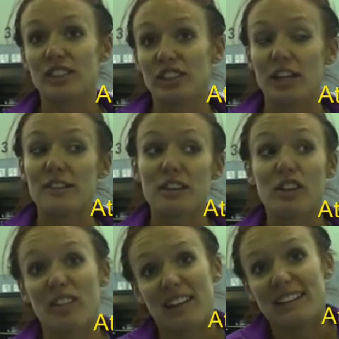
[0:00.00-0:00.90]
So
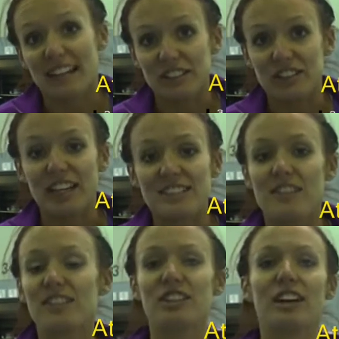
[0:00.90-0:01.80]
I've got that next year.
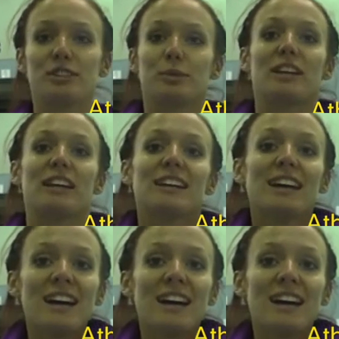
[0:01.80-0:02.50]
So this year I just want to